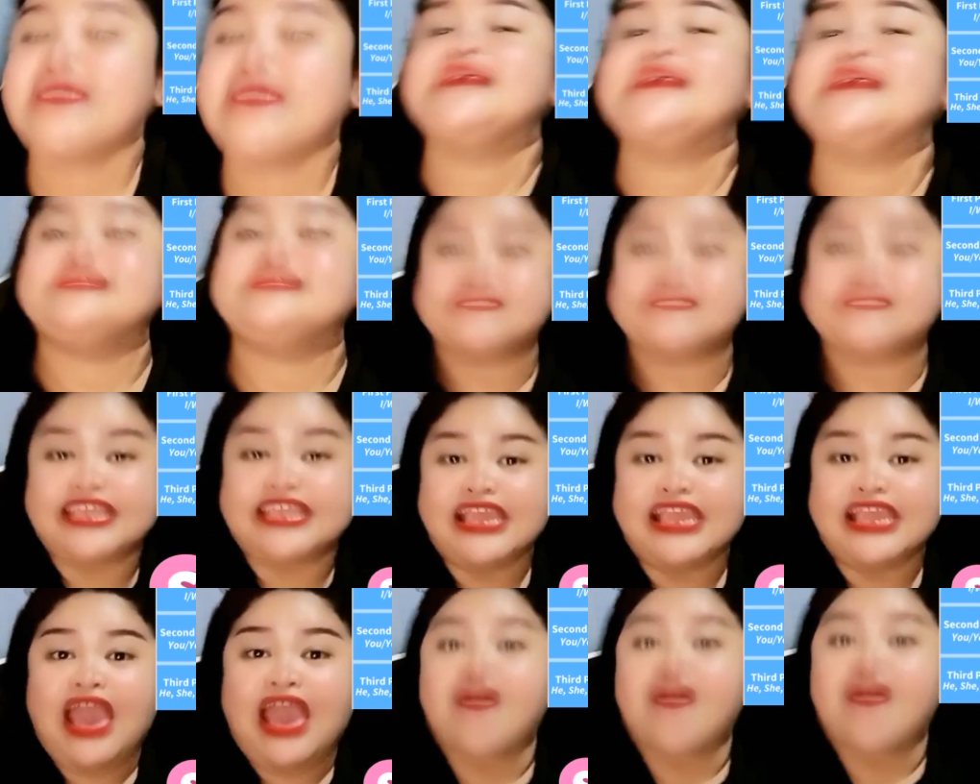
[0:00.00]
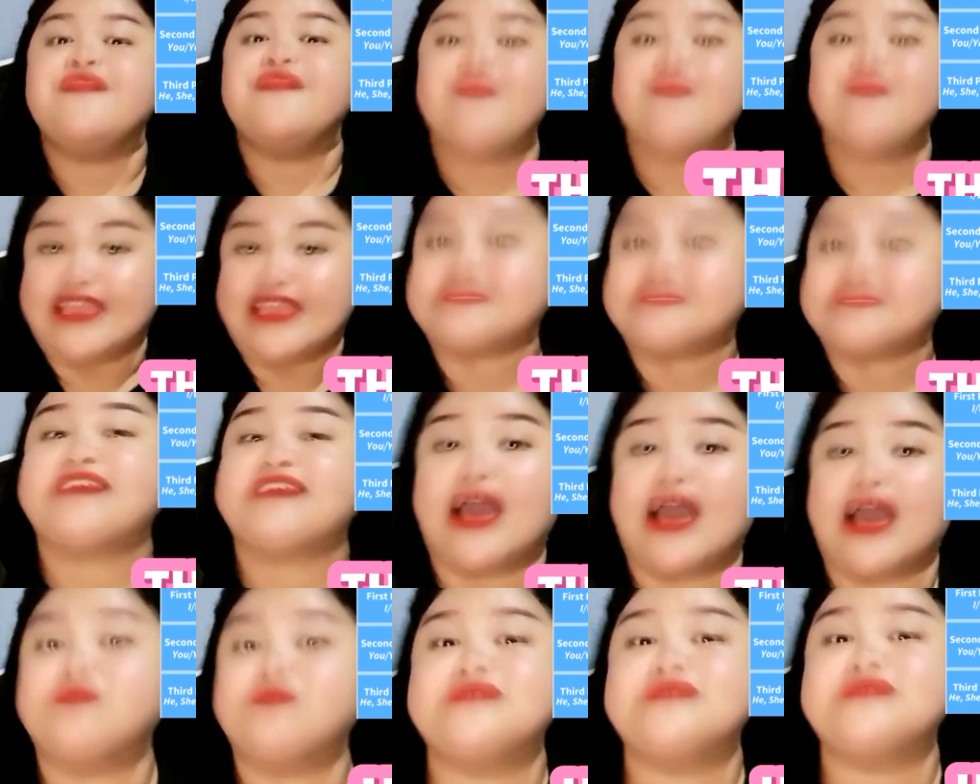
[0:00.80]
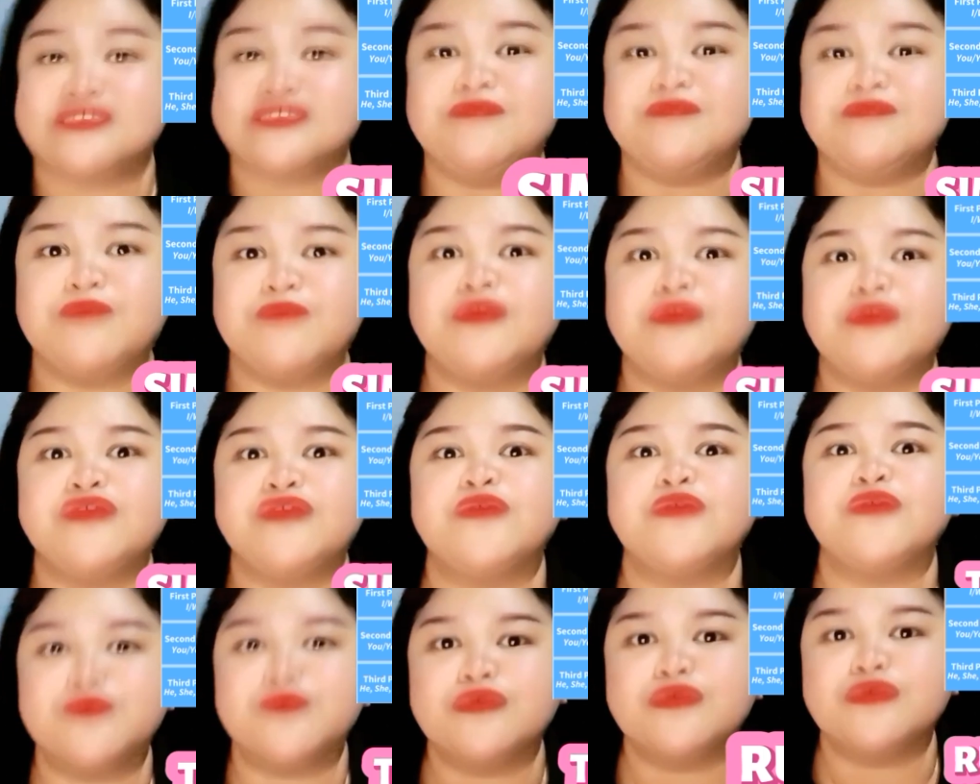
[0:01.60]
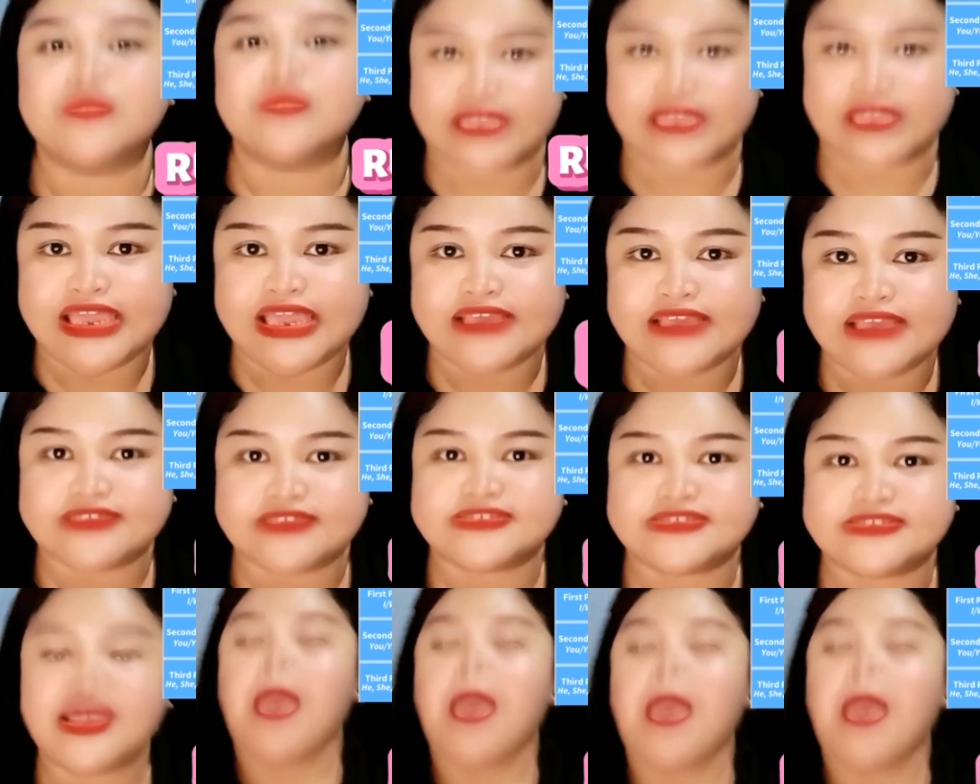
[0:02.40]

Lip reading: See, that's how simple the rule is.